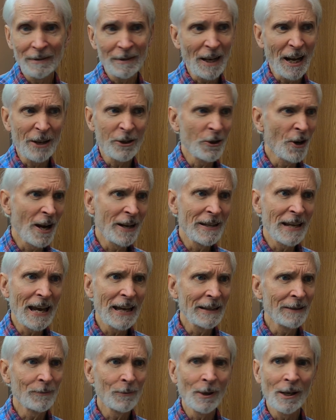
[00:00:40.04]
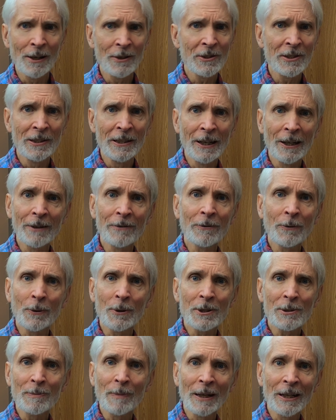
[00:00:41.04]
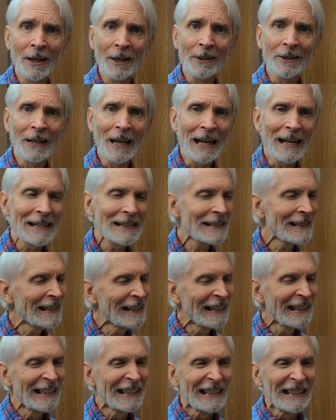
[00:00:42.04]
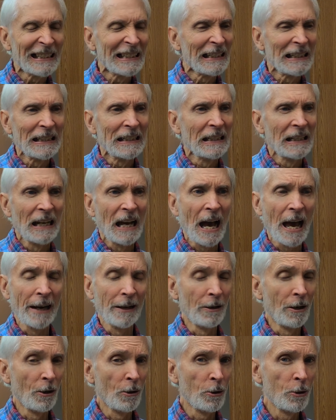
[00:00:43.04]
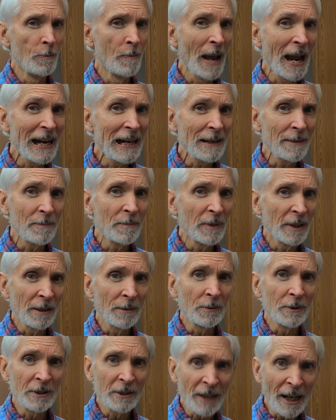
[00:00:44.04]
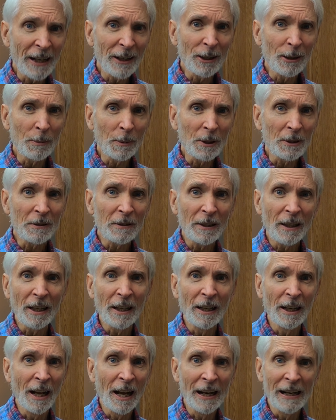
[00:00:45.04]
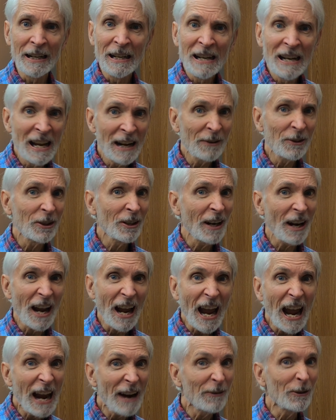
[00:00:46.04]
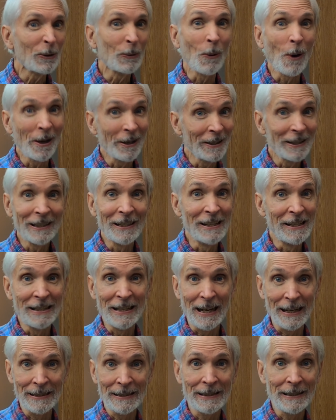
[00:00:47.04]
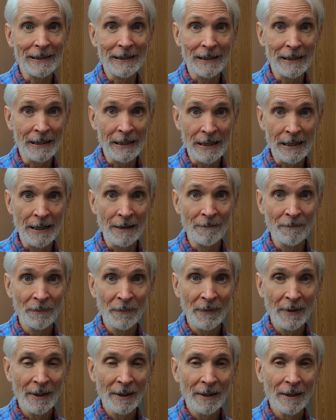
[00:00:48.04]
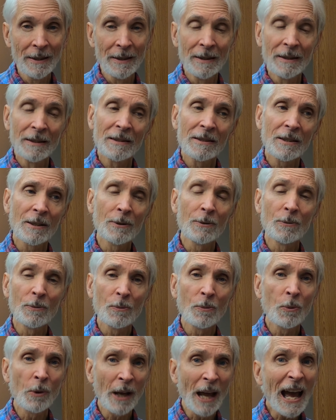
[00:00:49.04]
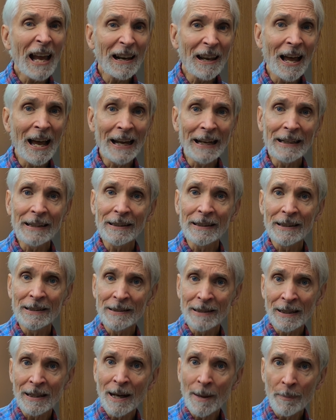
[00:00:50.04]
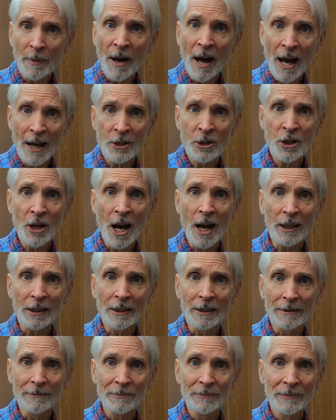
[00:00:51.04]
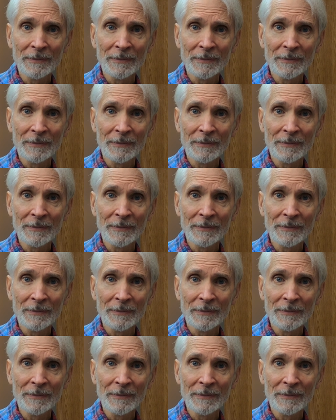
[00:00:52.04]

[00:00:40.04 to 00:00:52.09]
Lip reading: I tried that when I was in the Air Force in my younger days. I don't know who made it, but it was terrible, and I never ever wanted to taste it again. So what I like is a cup of hot chocolate.